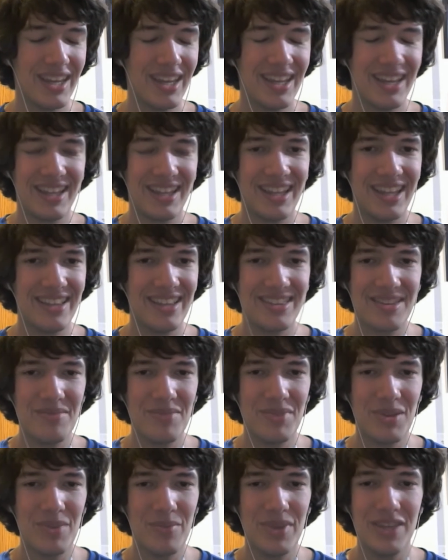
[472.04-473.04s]
it seemed
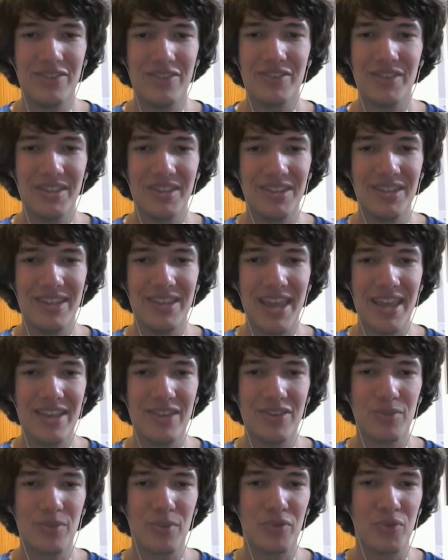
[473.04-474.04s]
to be 60
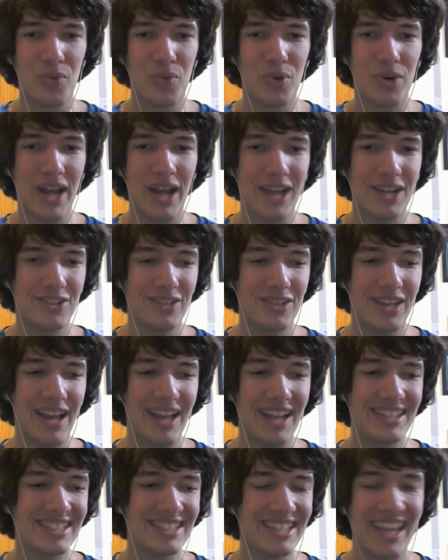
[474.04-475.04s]
days before it actually
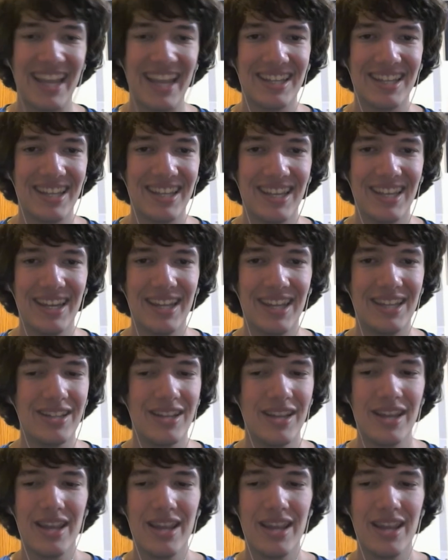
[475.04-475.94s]
got scanned in, and